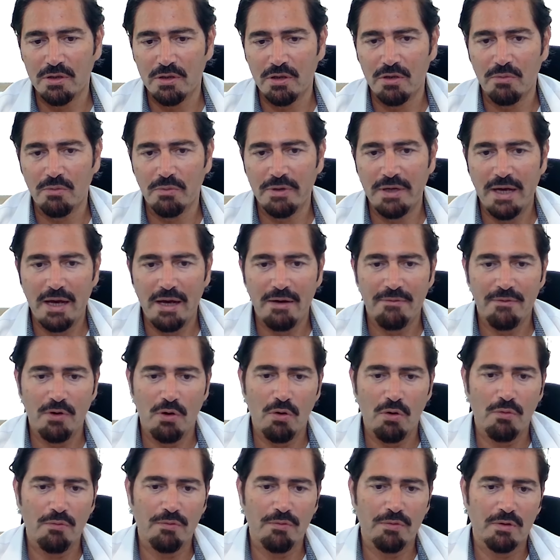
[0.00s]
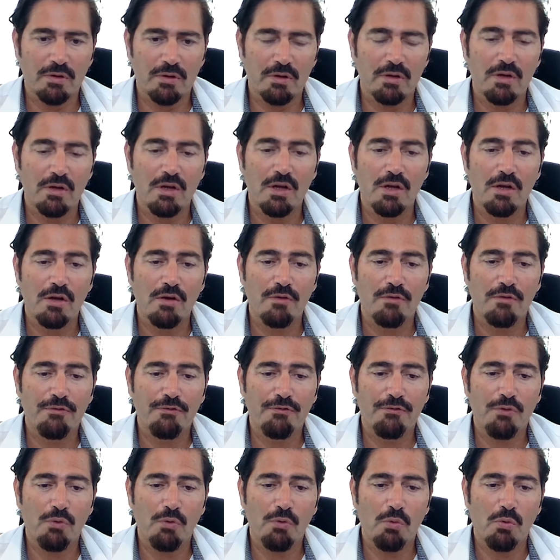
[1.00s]
You know, we have over
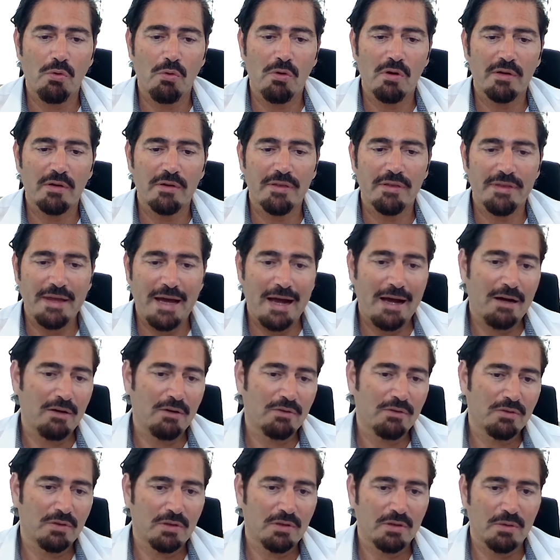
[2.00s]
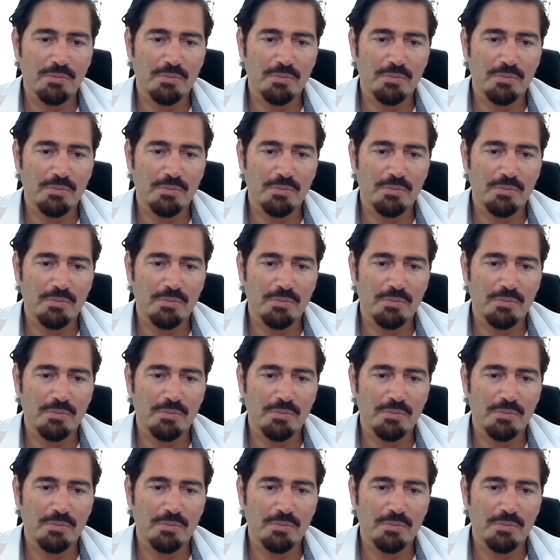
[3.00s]
4,000,